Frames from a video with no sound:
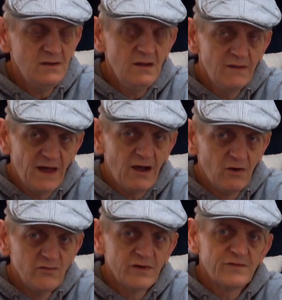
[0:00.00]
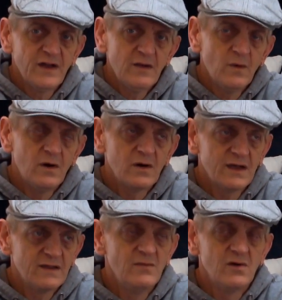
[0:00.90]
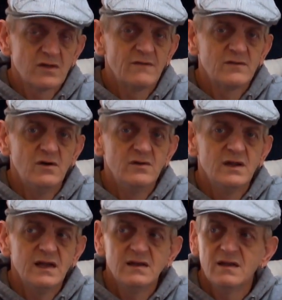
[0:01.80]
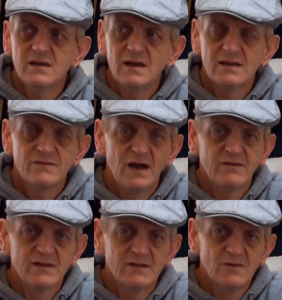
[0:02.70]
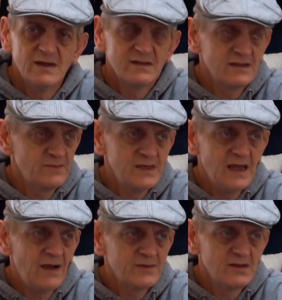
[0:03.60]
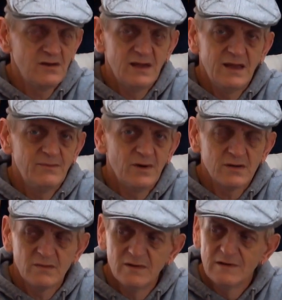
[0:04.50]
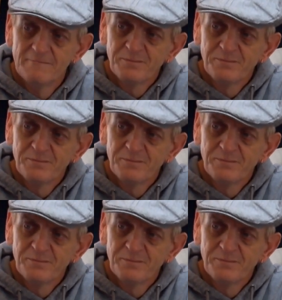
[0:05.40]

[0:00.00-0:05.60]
that 100 feet walk is the most I've done in the last 5 or 6 weeks. It's been absolutely impossible.